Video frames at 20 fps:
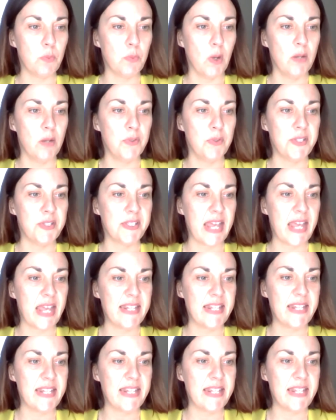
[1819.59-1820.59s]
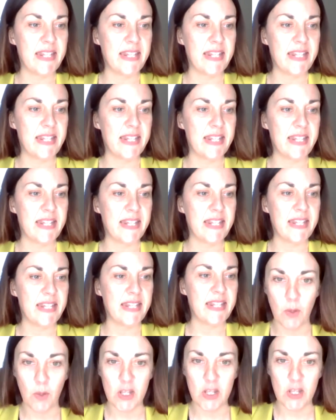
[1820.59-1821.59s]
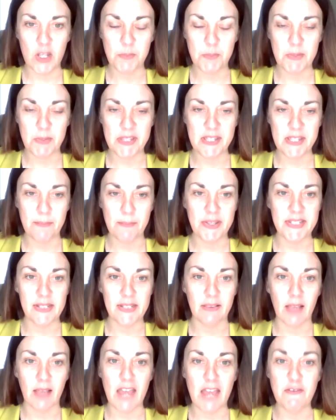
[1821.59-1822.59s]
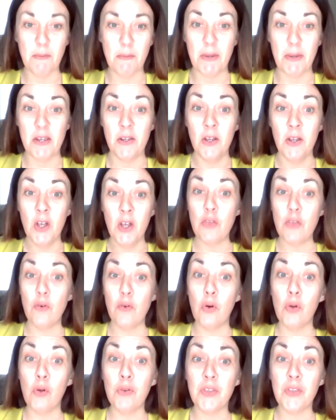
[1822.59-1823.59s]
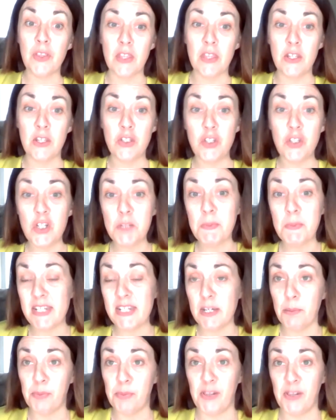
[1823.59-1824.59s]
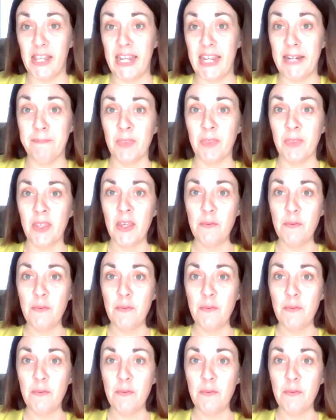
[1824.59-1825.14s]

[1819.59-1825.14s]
One was sent in advance and one's just been submitted live about the role that the news media play.